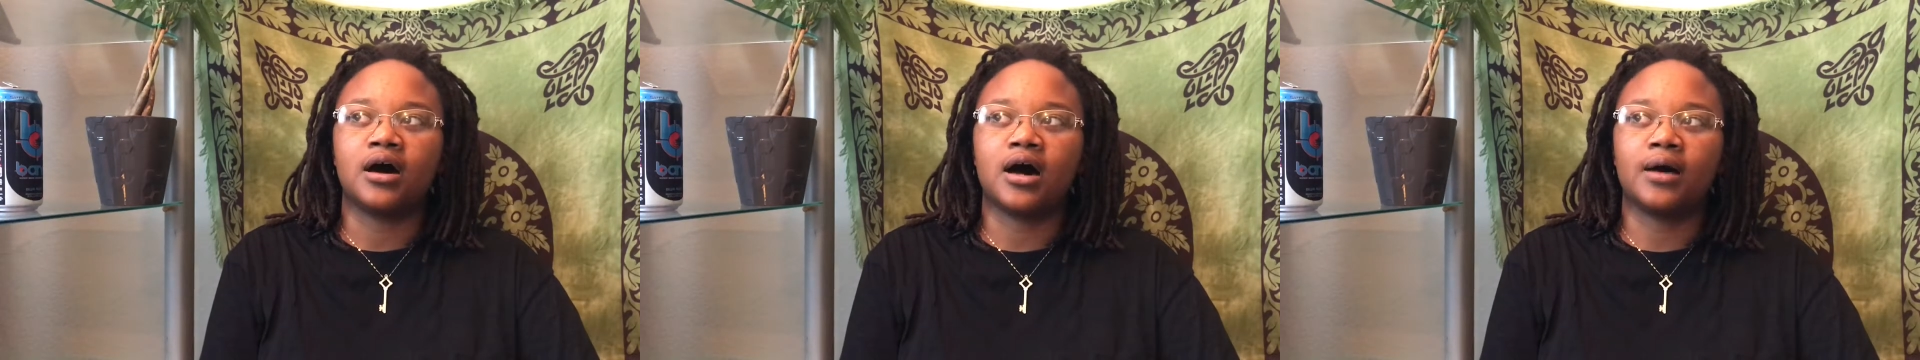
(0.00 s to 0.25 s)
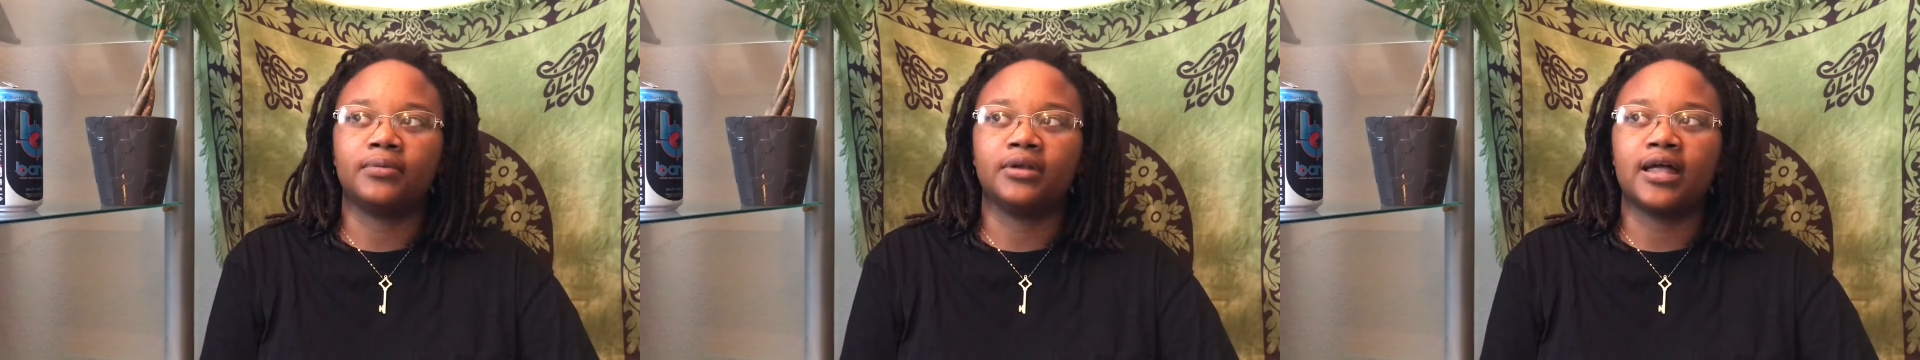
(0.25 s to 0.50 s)

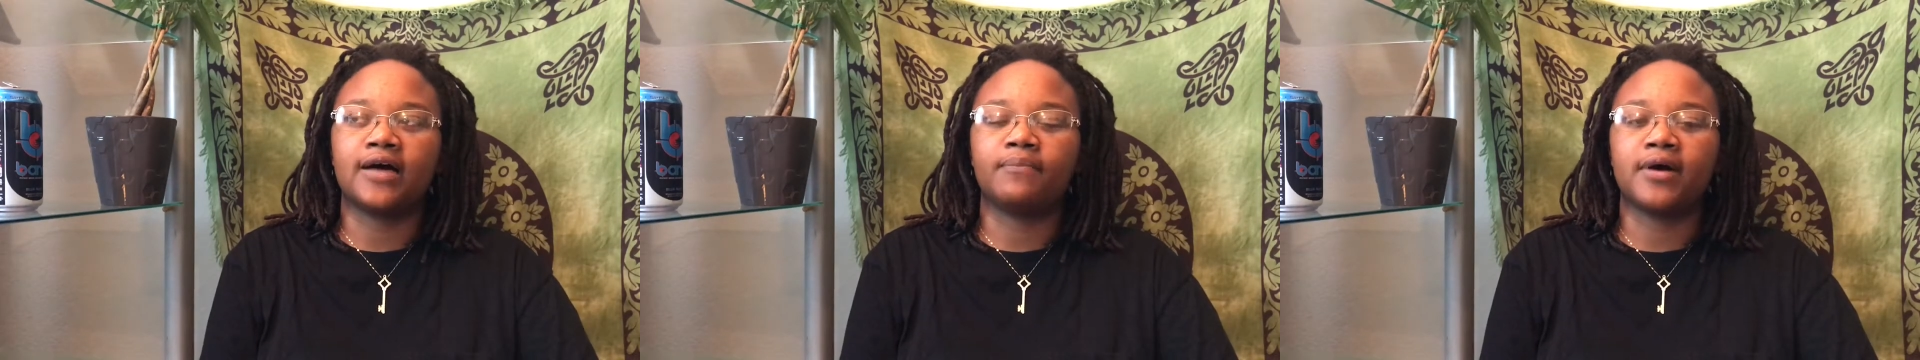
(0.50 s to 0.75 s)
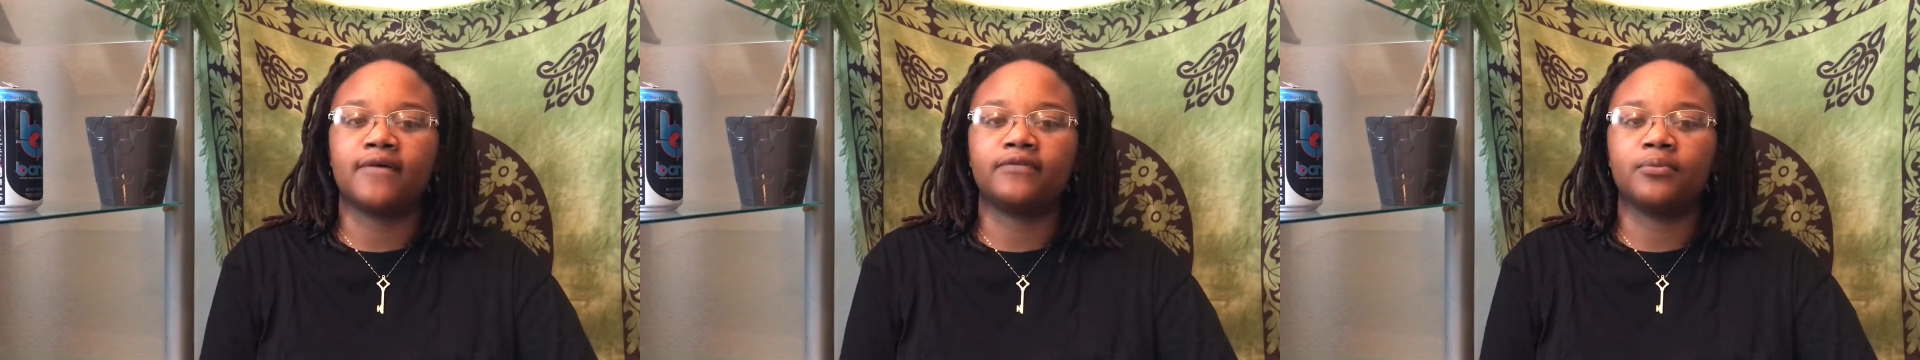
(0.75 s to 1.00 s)
I'm a life
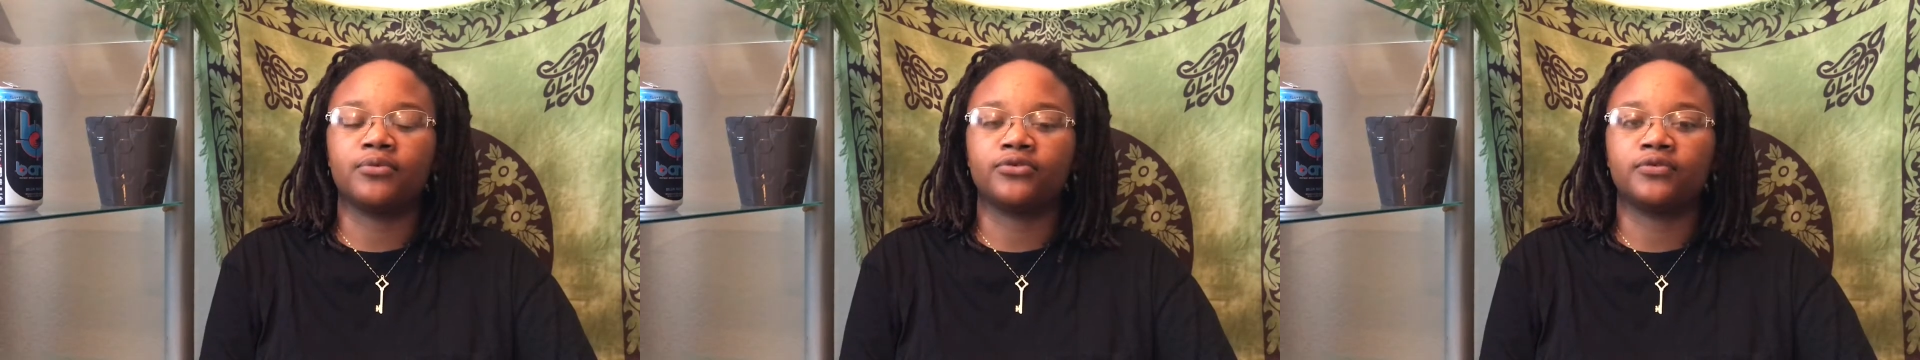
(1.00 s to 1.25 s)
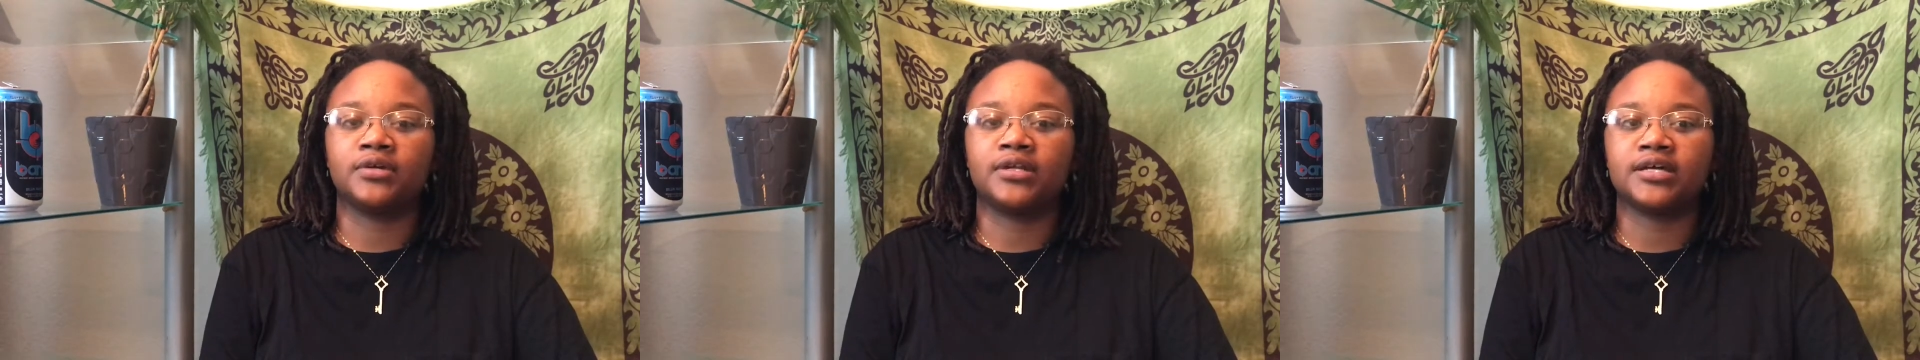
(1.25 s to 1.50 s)
path number
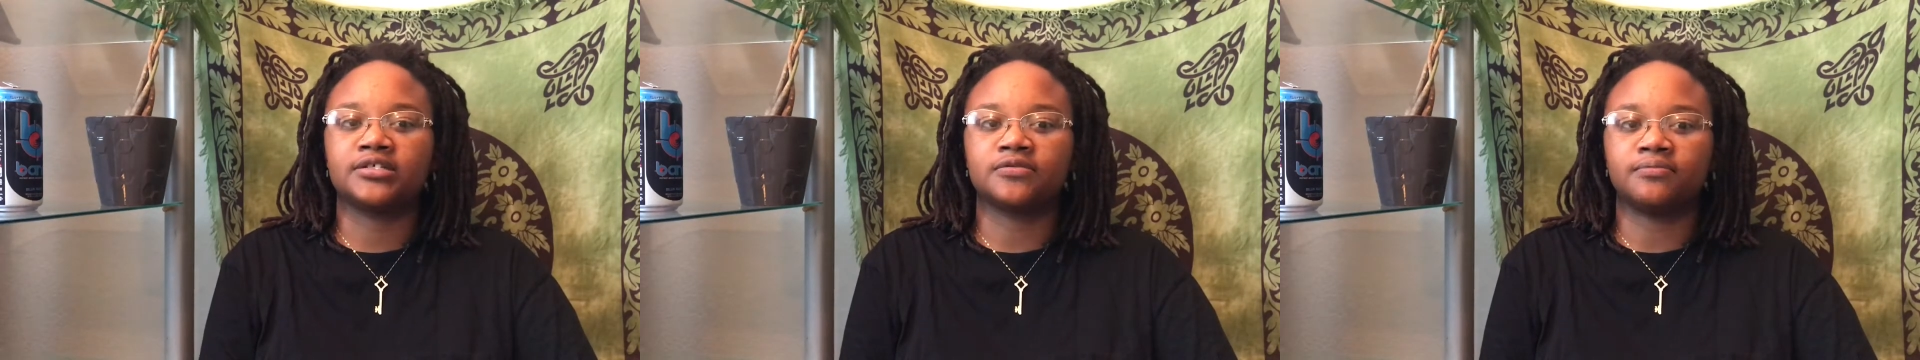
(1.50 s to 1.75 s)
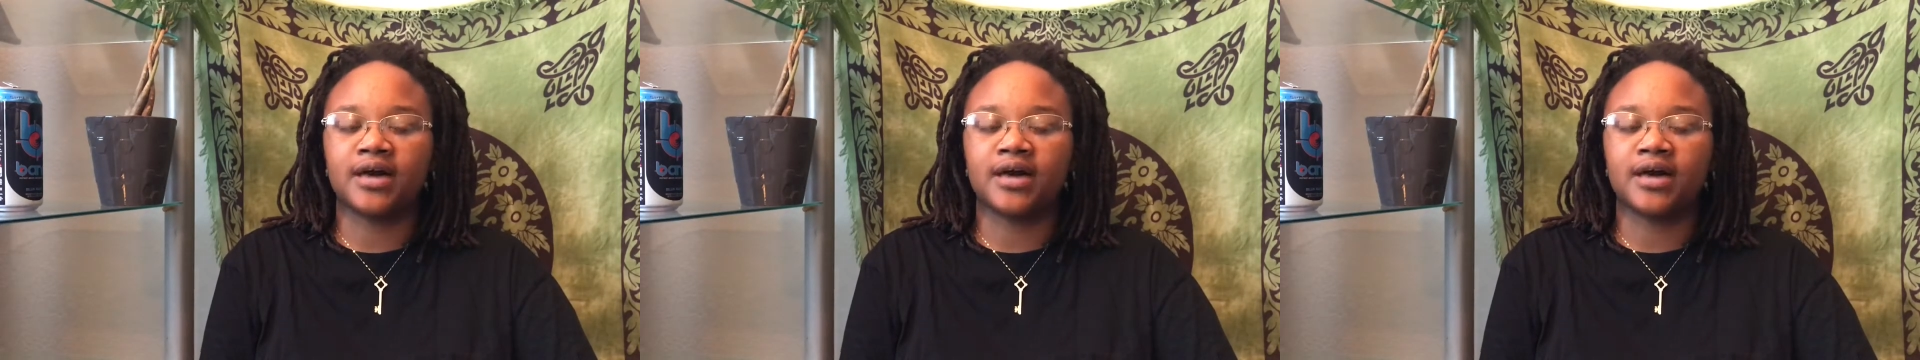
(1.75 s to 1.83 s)
3, that's a